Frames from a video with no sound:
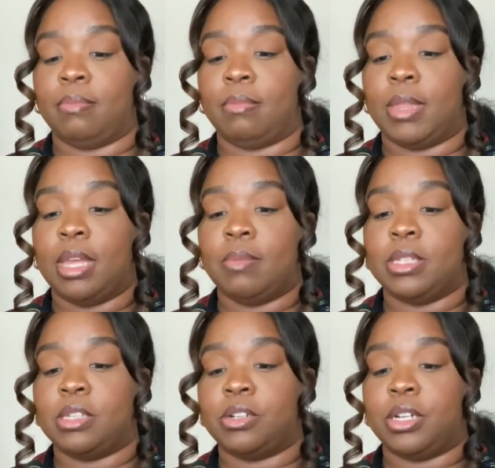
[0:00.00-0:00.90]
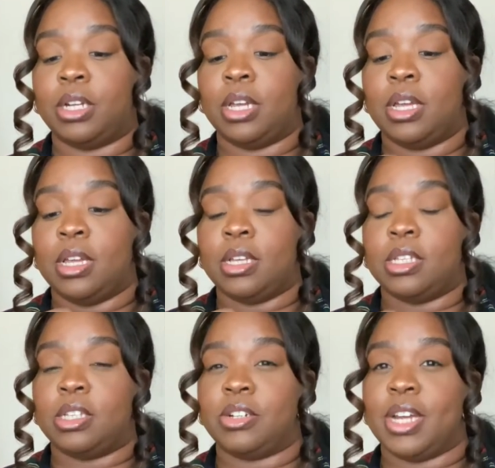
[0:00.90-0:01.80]
him and
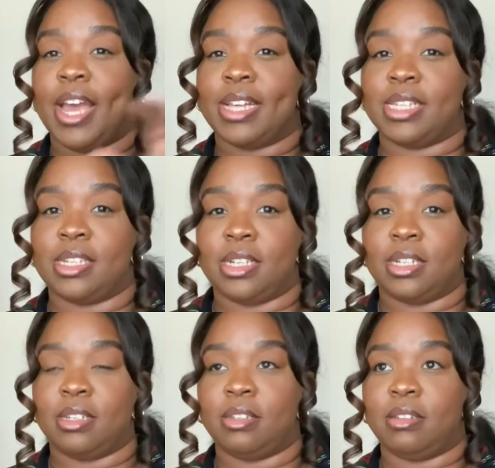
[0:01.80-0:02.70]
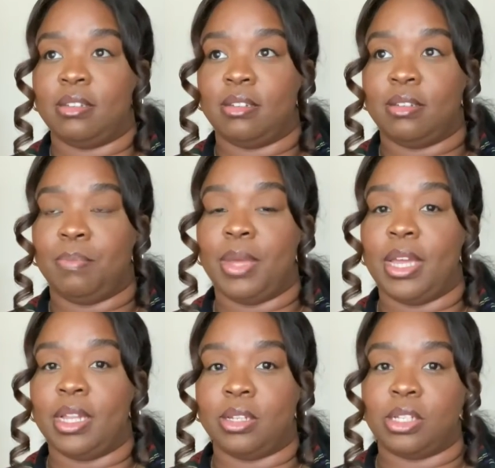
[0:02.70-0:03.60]
Zuri has a
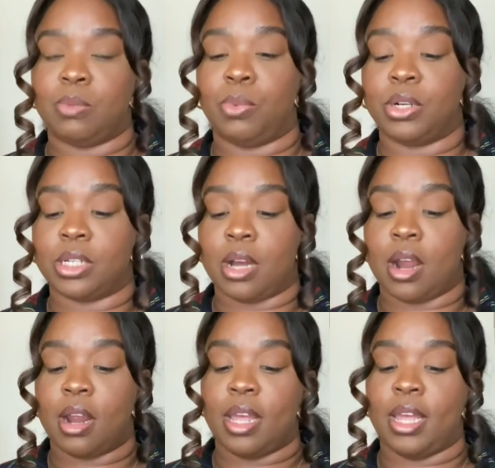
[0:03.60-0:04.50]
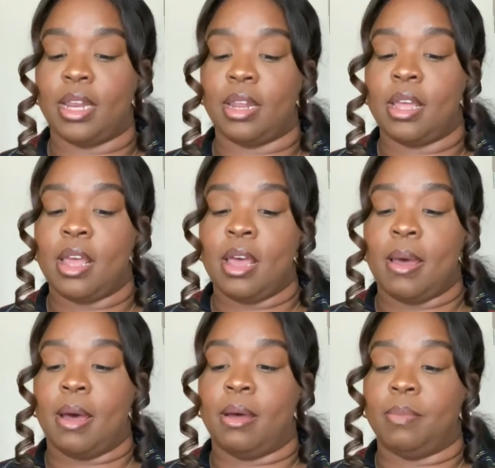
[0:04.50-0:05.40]
pink little sports car, and
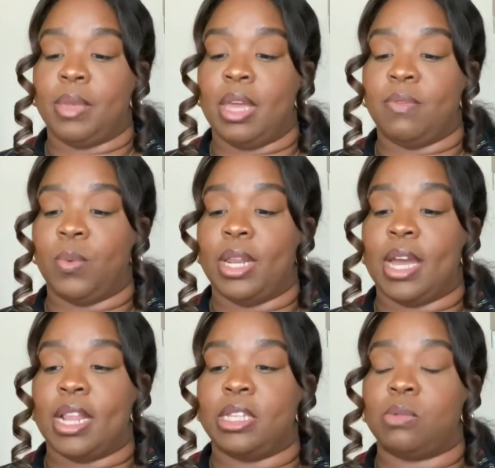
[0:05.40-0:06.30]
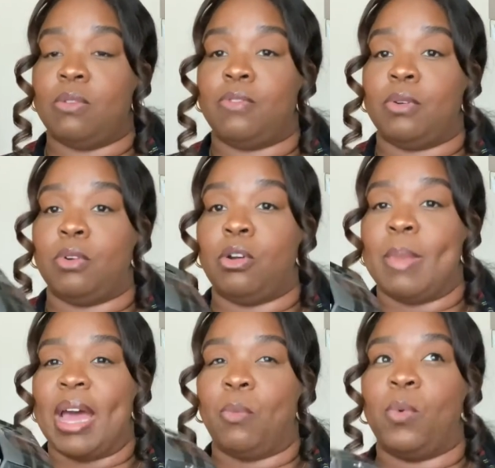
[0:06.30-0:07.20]
Kevin went and got this one for Rome.
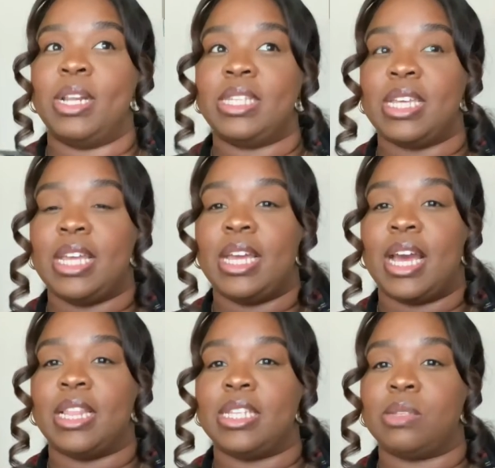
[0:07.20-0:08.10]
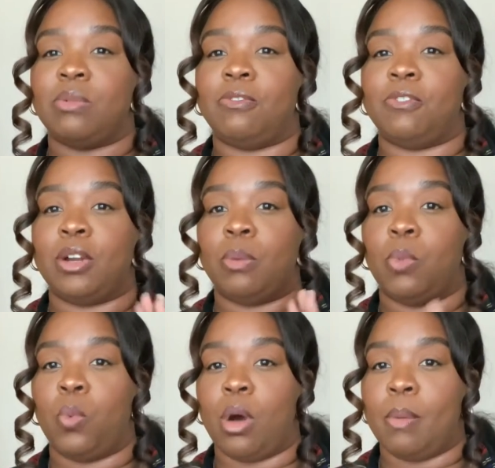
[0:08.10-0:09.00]
want to say he got this one from
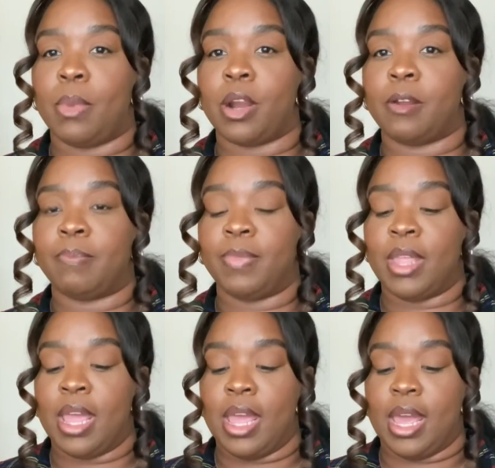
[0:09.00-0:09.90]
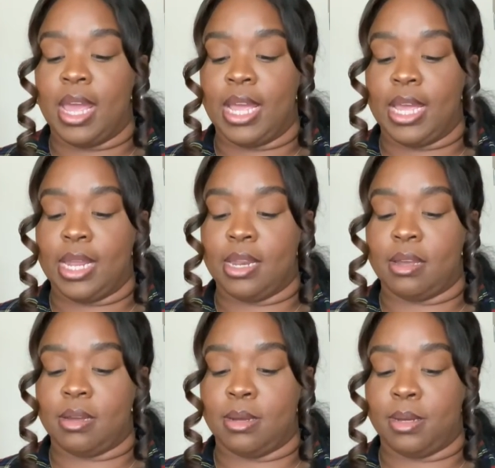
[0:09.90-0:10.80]
Walmart. And
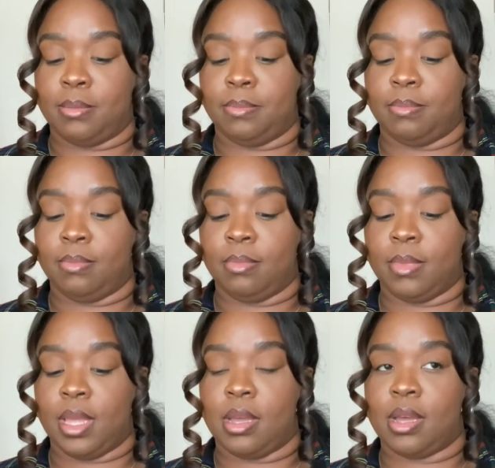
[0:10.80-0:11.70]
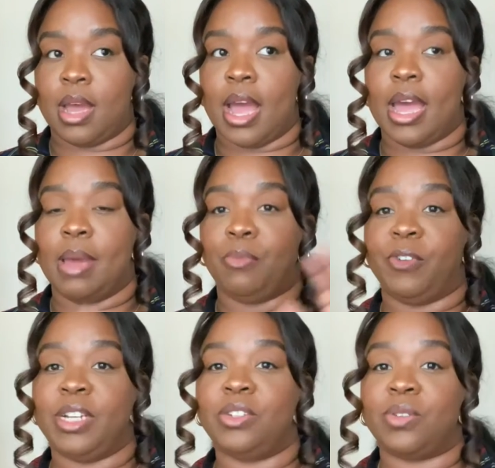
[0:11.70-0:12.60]
I'm
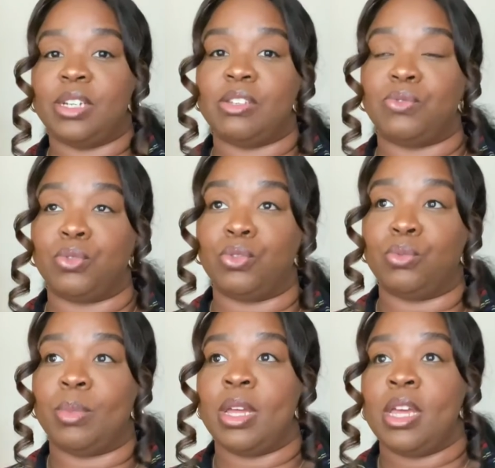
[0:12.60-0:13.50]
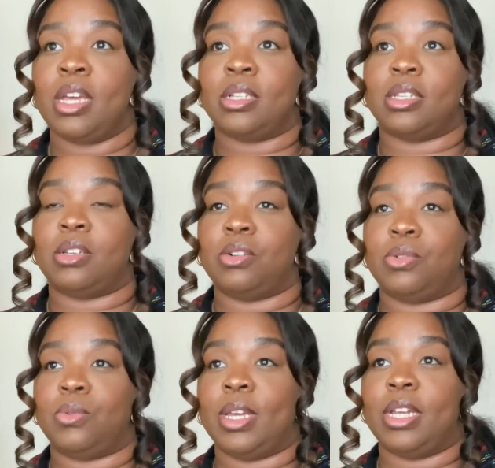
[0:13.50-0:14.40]
redoing his room.
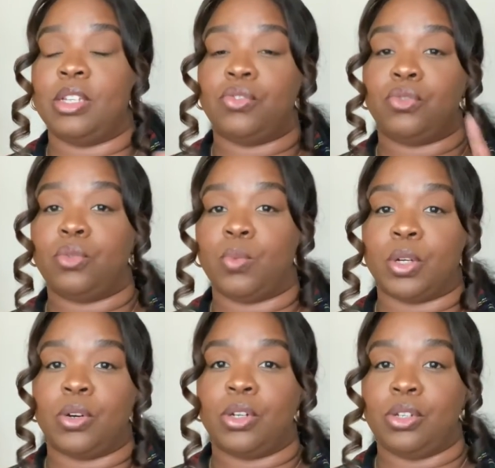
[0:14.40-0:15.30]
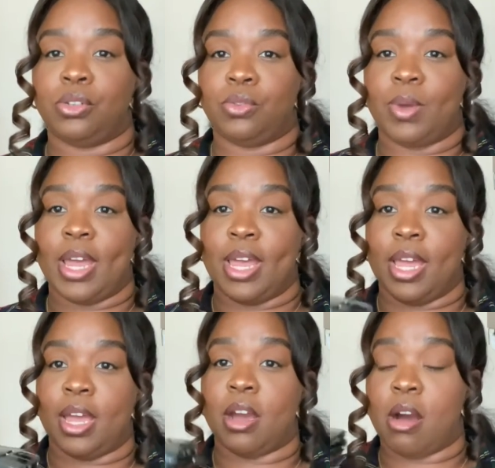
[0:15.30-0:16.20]
So in his room, we're going to do
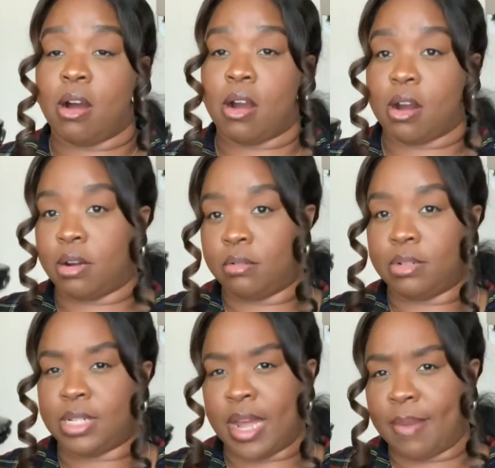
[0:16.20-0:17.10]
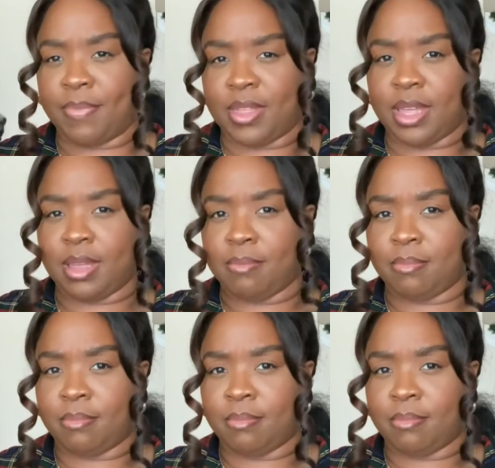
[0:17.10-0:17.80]
a car type theme